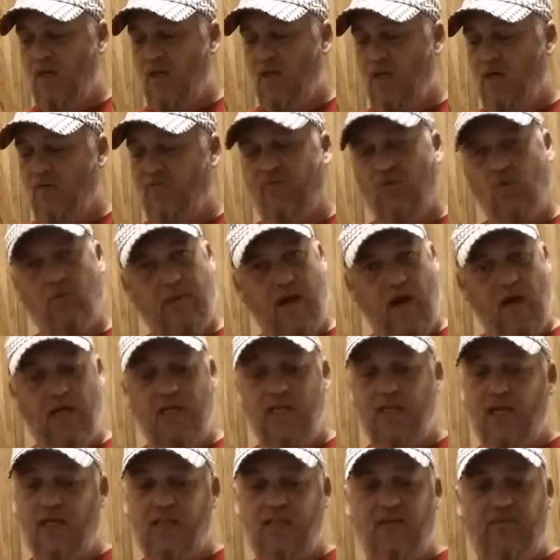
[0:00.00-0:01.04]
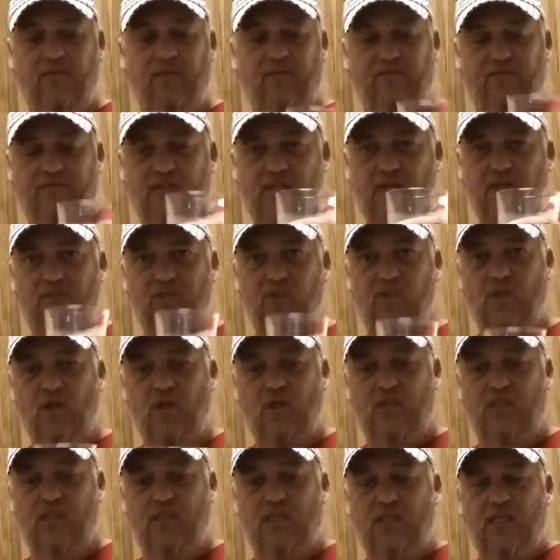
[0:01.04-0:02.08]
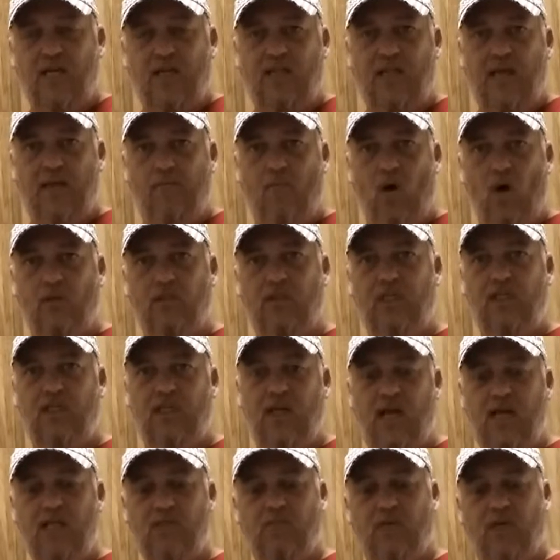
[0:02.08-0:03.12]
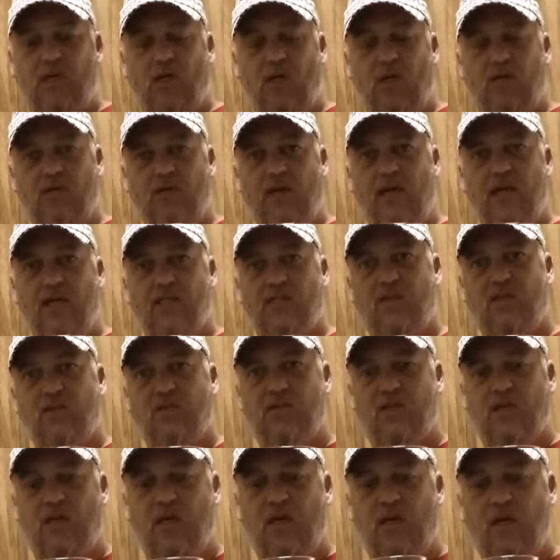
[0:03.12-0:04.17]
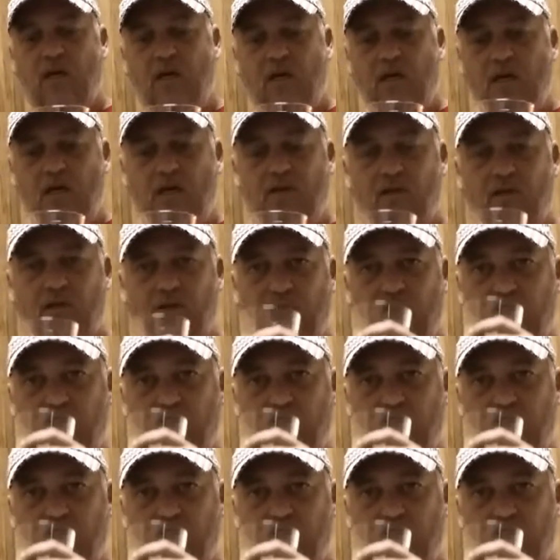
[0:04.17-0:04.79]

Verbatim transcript: Uh, full body, yeah, I'll definitely say for sure because it's got that malty taste, but it also has those uh, those